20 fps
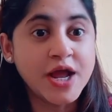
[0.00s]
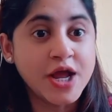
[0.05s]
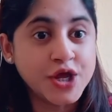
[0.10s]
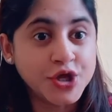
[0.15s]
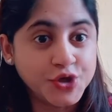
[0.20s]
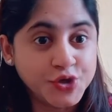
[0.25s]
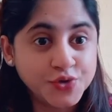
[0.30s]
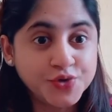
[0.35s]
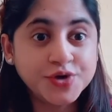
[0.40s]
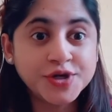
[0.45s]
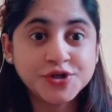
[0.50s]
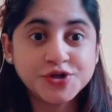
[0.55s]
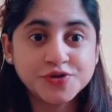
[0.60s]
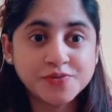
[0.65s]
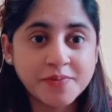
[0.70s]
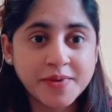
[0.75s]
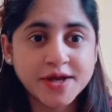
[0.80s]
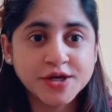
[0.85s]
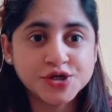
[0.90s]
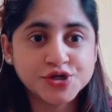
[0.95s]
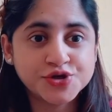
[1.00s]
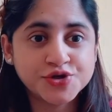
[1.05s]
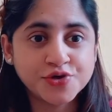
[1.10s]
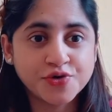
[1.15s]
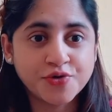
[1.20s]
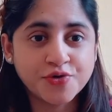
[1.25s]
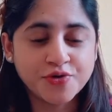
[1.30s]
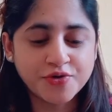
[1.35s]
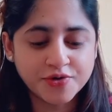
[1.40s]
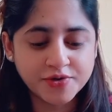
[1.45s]
you need to make
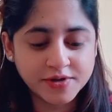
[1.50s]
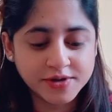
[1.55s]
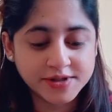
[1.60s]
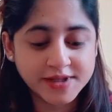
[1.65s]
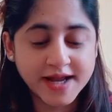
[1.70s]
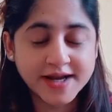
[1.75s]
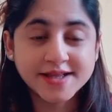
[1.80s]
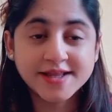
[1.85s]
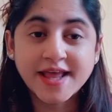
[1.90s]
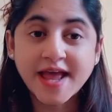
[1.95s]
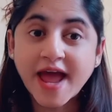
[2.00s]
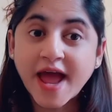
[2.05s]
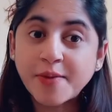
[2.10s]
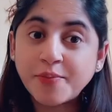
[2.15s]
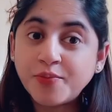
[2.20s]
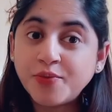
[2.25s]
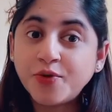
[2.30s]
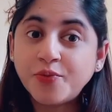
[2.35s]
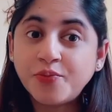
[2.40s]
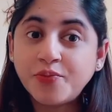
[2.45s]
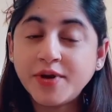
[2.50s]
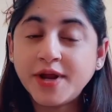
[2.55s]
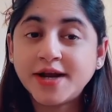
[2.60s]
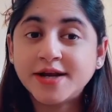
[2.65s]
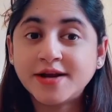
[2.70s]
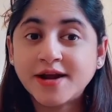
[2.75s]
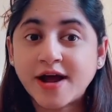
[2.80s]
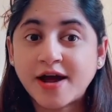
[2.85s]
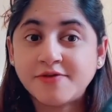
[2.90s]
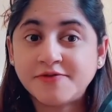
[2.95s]
sure that the
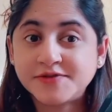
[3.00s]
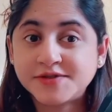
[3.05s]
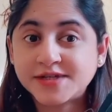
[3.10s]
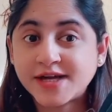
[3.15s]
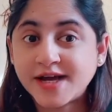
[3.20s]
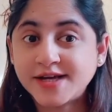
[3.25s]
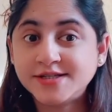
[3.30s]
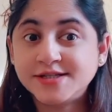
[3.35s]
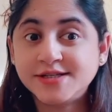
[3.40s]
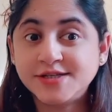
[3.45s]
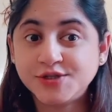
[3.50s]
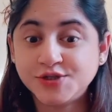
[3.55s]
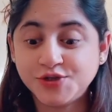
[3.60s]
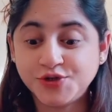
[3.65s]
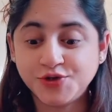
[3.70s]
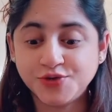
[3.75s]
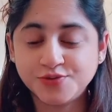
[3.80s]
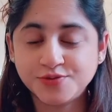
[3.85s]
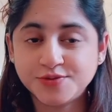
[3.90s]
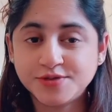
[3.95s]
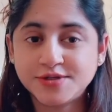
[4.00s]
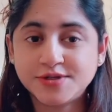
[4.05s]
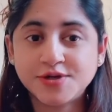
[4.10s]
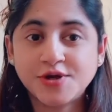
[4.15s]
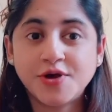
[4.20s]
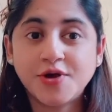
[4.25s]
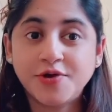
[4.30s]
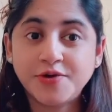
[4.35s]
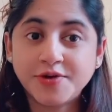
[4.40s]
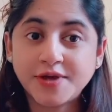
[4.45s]
appropriate cuff size is used,
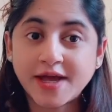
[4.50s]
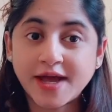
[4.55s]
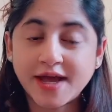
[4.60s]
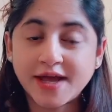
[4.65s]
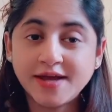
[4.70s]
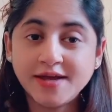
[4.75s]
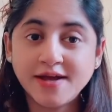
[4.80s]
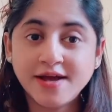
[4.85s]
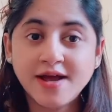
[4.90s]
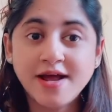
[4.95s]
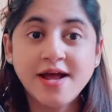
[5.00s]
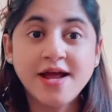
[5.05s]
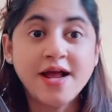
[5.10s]
okay?